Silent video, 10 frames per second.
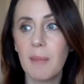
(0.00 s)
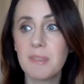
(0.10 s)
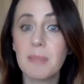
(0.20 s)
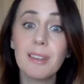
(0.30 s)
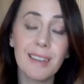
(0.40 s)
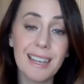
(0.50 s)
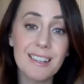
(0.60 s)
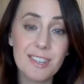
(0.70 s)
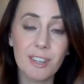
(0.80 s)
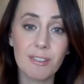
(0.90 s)
something like
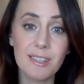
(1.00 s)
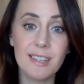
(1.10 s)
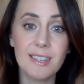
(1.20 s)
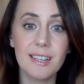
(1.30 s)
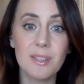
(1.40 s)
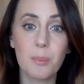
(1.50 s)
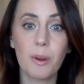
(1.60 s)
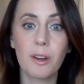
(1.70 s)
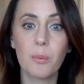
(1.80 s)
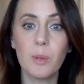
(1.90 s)
insulin resistance,
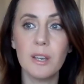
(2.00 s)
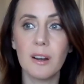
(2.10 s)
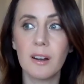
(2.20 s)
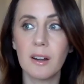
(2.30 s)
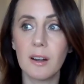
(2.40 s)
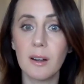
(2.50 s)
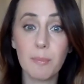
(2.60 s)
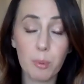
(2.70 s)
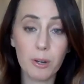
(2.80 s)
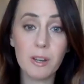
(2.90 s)
where we are
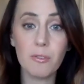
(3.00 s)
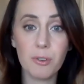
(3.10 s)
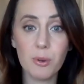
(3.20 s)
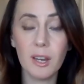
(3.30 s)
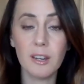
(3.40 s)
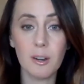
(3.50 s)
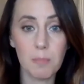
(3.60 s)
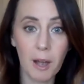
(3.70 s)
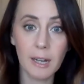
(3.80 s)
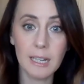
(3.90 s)
putting food in your
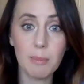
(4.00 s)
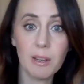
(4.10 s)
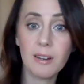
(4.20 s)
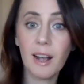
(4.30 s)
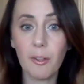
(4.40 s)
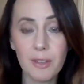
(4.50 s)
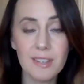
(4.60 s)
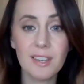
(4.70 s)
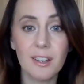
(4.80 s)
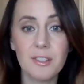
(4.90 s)
body, but your healthy
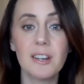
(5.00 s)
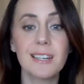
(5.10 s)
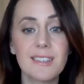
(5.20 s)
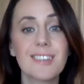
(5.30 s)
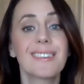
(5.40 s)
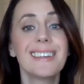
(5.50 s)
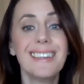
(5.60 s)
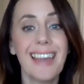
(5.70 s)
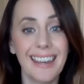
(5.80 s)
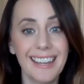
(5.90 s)
cells aren't necessarily
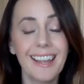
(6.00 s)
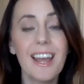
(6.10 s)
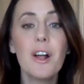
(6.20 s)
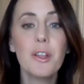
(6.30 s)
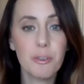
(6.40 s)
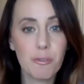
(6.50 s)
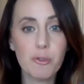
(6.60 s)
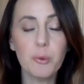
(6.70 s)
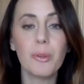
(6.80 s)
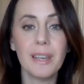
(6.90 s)
getting the
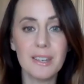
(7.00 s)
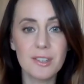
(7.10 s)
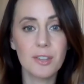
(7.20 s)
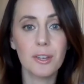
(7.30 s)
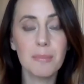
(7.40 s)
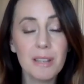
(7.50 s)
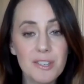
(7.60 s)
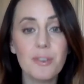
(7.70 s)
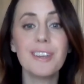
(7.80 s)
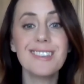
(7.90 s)
fuel into them. And
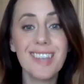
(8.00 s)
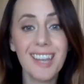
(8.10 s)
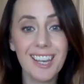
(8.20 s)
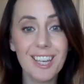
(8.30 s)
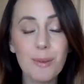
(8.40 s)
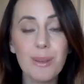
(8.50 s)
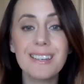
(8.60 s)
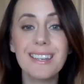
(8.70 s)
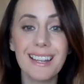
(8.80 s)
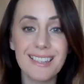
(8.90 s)
so you're continuing
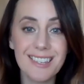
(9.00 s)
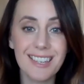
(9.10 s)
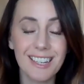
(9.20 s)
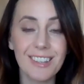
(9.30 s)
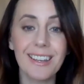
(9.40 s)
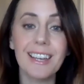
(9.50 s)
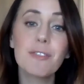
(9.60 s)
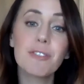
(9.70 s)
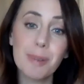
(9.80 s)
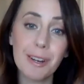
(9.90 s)
to get
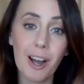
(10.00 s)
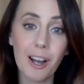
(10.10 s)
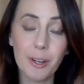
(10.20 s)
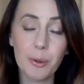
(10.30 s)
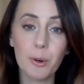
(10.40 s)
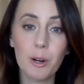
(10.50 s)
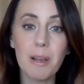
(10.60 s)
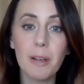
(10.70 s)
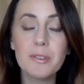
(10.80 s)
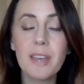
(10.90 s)
signaling from your hunger
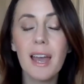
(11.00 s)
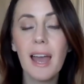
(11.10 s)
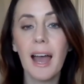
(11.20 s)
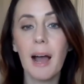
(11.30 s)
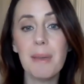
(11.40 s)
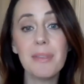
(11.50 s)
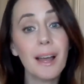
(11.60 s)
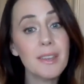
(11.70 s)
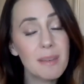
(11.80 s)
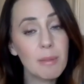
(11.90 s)
hormones. And
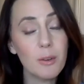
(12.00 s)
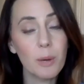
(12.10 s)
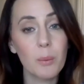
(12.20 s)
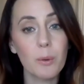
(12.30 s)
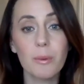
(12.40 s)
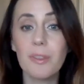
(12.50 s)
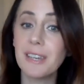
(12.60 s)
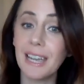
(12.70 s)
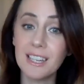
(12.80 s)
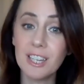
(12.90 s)
that's something you'd want to work with a
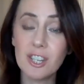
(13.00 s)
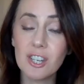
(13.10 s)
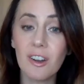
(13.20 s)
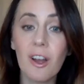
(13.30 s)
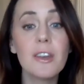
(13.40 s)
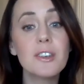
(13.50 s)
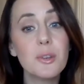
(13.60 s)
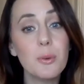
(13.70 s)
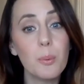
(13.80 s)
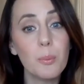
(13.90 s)
dietitian on
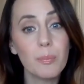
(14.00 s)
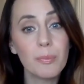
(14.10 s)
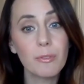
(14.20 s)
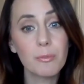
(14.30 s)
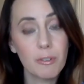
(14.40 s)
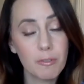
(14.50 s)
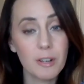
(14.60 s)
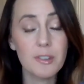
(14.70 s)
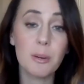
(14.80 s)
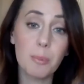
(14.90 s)
to
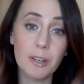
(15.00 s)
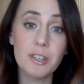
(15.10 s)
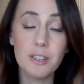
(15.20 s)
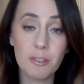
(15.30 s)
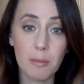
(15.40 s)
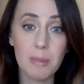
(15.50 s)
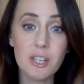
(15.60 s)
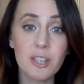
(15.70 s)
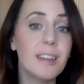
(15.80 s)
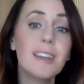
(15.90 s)
reverse or put into
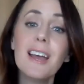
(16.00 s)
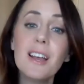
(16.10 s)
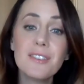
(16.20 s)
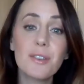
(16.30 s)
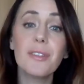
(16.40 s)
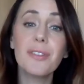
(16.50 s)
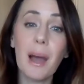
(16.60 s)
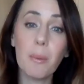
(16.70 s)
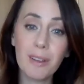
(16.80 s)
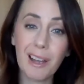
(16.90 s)
remission so that
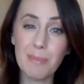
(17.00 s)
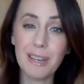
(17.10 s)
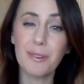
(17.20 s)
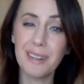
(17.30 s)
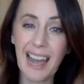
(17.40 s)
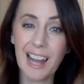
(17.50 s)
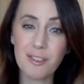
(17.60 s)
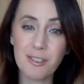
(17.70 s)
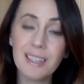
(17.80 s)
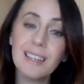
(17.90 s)
that will come down
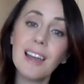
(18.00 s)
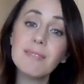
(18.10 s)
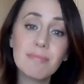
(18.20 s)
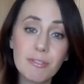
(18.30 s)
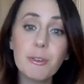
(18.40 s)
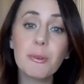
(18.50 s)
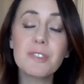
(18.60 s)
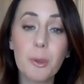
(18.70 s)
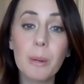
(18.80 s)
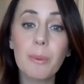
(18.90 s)
naturally and fuel's
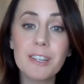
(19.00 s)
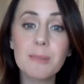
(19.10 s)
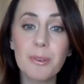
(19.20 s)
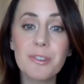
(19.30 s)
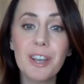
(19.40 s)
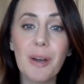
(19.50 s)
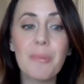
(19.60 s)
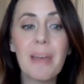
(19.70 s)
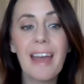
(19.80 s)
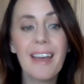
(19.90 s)
going where it's supposed to go.
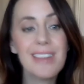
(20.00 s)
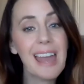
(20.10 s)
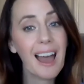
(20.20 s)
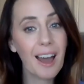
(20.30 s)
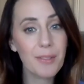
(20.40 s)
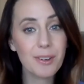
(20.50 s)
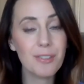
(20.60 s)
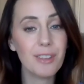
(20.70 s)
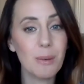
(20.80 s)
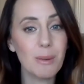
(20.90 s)
The other
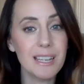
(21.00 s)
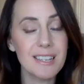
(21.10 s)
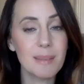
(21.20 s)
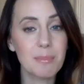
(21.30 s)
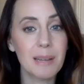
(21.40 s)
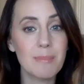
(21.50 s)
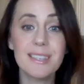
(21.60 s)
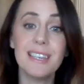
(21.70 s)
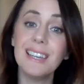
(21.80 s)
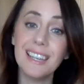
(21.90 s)
thing we can sometimes
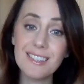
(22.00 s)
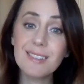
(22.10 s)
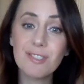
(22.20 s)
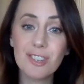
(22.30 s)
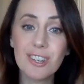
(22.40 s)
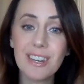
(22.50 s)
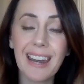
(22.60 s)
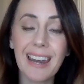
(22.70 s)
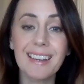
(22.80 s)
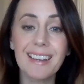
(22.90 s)
see is
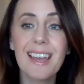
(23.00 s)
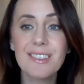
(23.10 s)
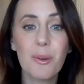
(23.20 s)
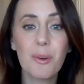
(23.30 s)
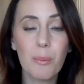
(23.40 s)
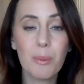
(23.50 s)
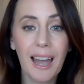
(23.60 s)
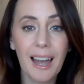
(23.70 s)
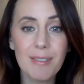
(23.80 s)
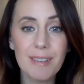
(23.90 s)
genetics. So what we
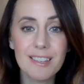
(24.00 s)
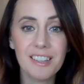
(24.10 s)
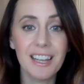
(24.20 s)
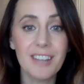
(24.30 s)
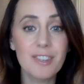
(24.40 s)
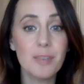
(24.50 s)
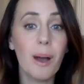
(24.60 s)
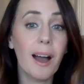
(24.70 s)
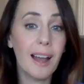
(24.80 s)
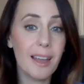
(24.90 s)
have is clients who
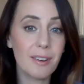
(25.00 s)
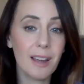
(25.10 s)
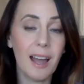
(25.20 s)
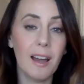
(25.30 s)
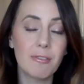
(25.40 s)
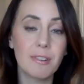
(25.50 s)
either have